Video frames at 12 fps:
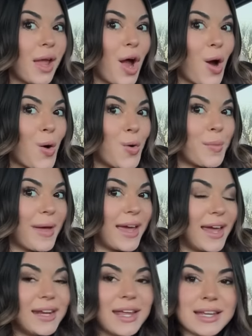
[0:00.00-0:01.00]

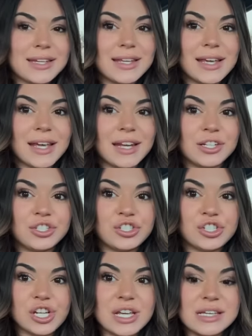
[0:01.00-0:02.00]
homemade Indian
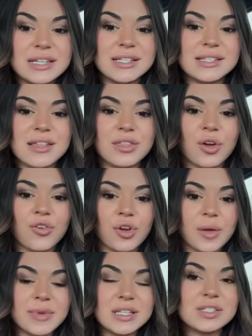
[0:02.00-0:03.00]
cheese in the
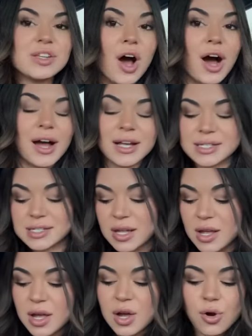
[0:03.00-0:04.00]
creamy sauce.
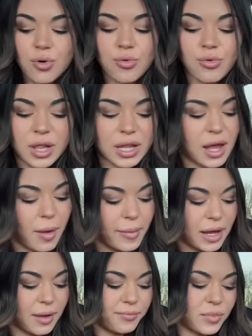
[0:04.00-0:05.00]
Really
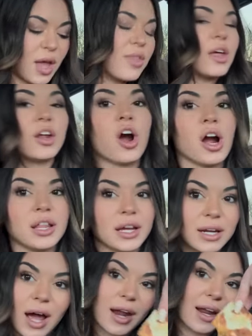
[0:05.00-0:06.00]
yummy. And then garlic
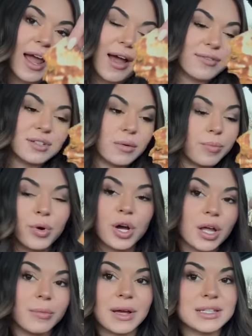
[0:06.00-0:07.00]
naan I have to put
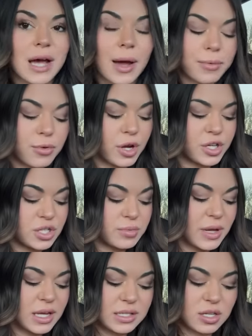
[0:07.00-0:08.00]
in my top 3 just
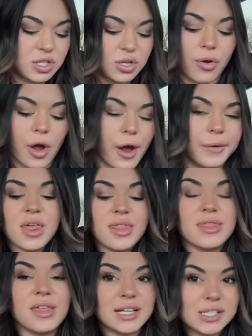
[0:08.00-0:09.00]
because it's so good.
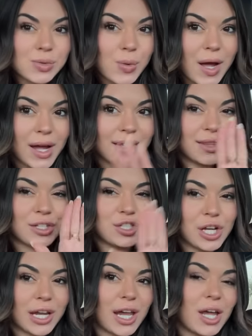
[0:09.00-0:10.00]
This one, the
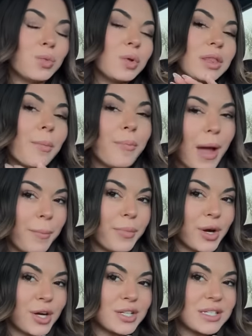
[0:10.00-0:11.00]
chicken with the
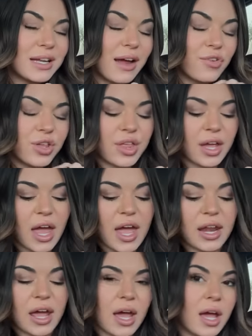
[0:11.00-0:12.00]
peppers and everything
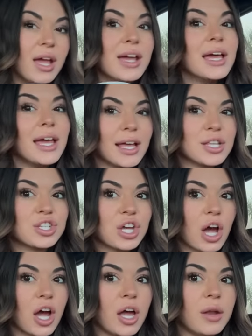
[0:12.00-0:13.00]
in it, it's
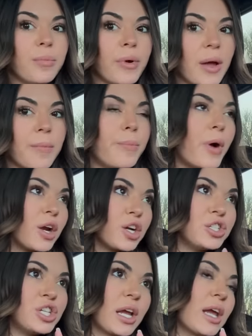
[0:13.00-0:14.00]
good, but butter
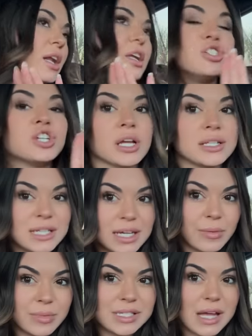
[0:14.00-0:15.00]
chicken and chicken
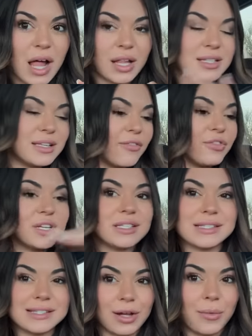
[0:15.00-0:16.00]
tiki masala, definitely
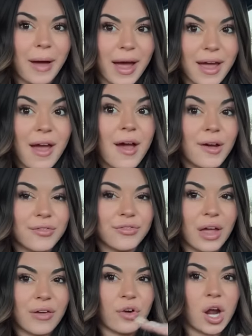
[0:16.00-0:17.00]
still my
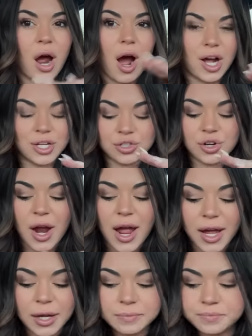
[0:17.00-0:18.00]
favorite
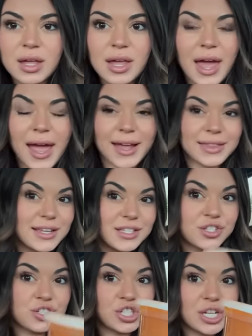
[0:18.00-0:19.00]
entree. And
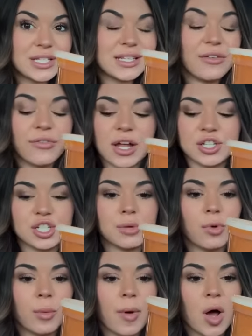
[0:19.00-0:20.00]
these cheesy
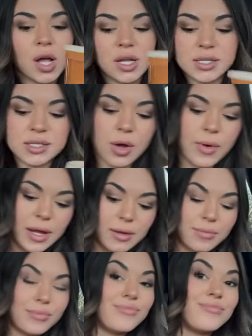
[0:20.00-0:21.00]
vegetable balls. Oh wait,
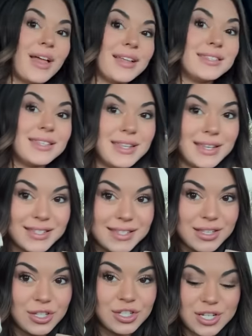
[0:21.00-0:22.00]
that's these,
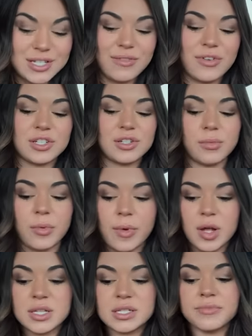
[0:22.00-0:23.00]
the cheesy vegetable
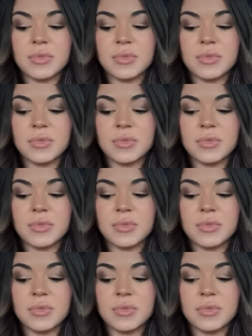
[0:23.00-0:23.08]
balls.